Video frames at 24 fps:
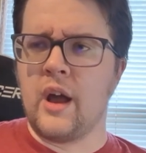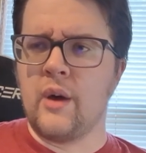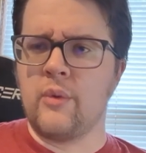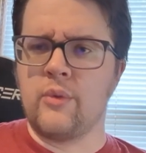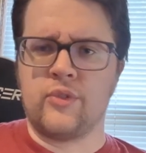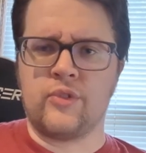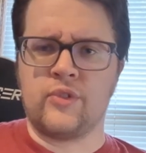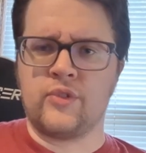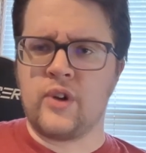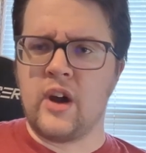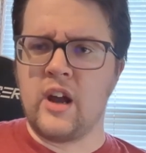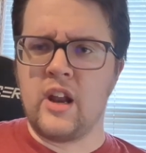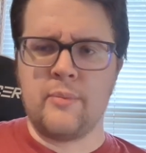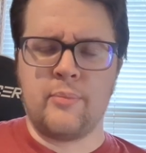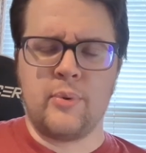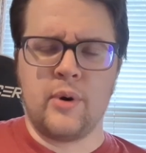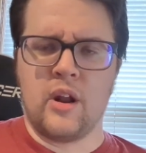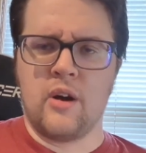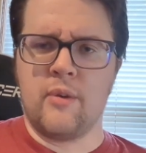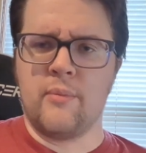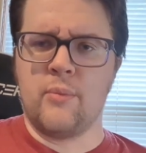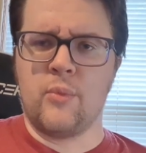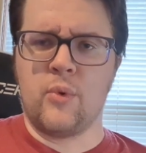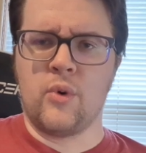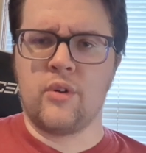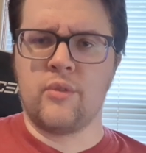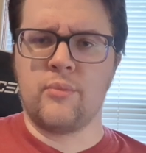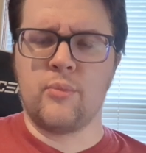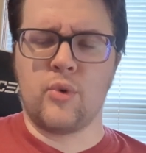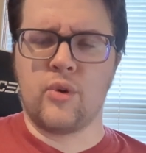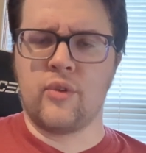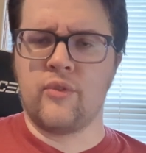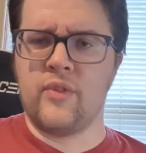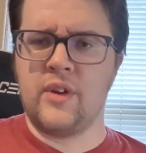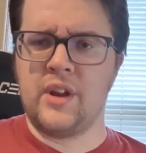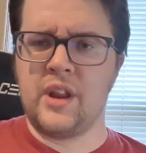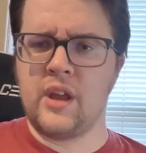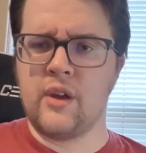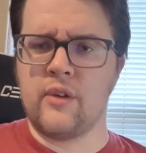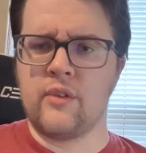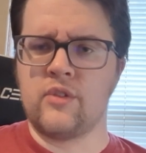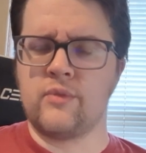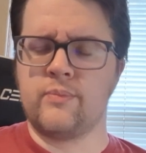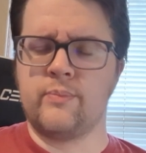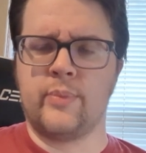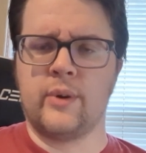I was trying to put out more and more videos,